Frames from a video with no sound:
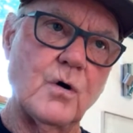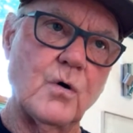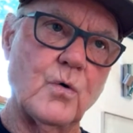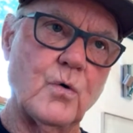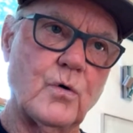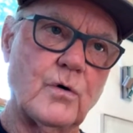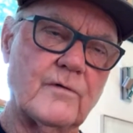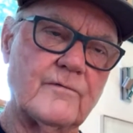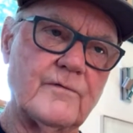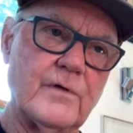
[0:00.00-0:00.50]

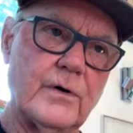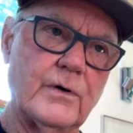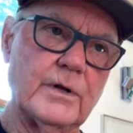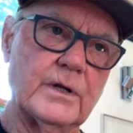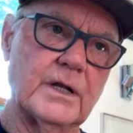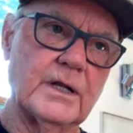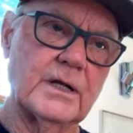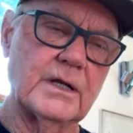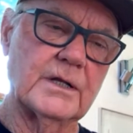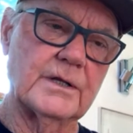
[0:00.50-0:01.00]
or very
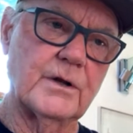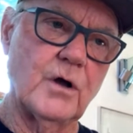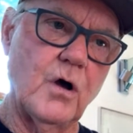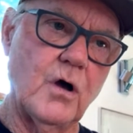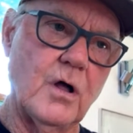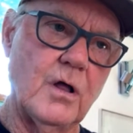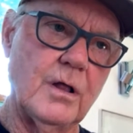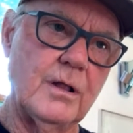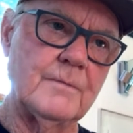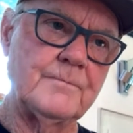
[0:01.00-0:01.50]
little at
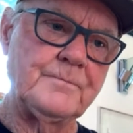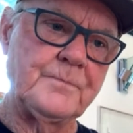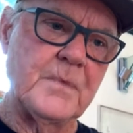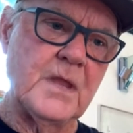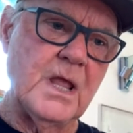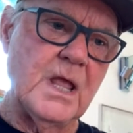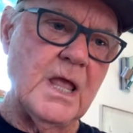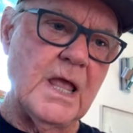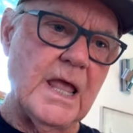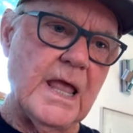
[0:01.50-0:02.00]
all,
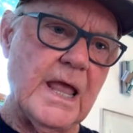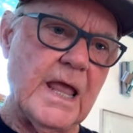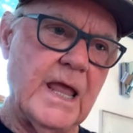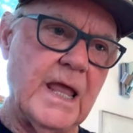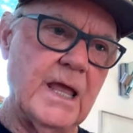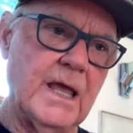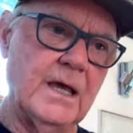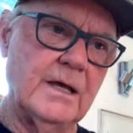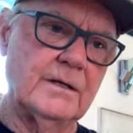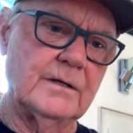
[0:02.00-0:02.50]

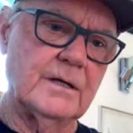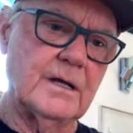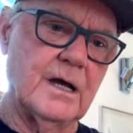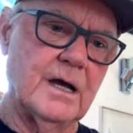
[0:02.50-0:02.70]
and